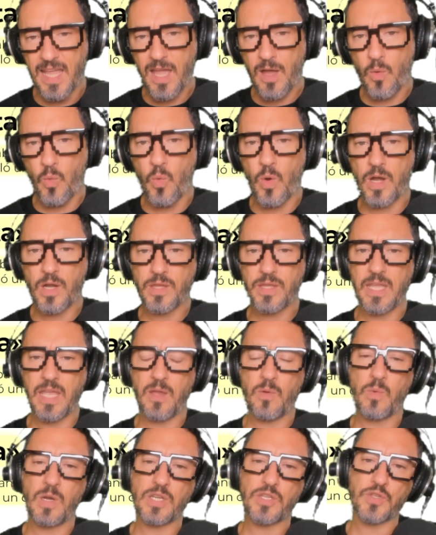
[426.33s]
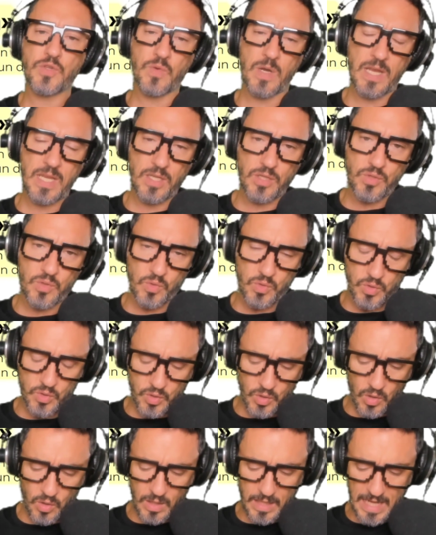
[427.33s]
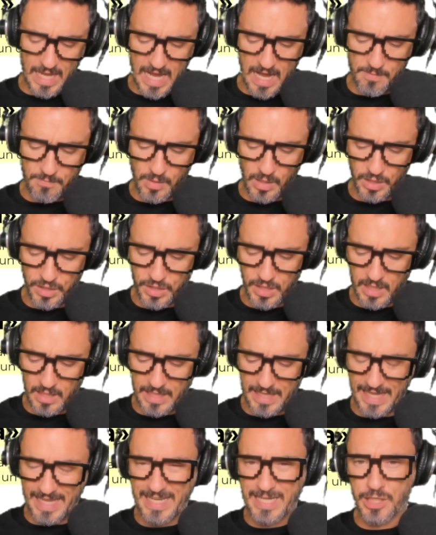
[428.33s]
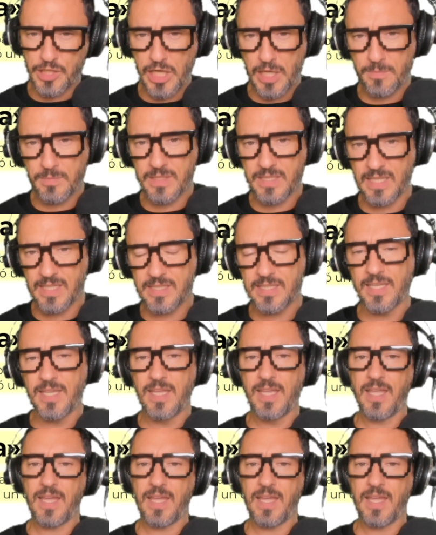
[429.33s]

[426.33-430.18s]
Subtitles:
where they were trying to talk everything encrypted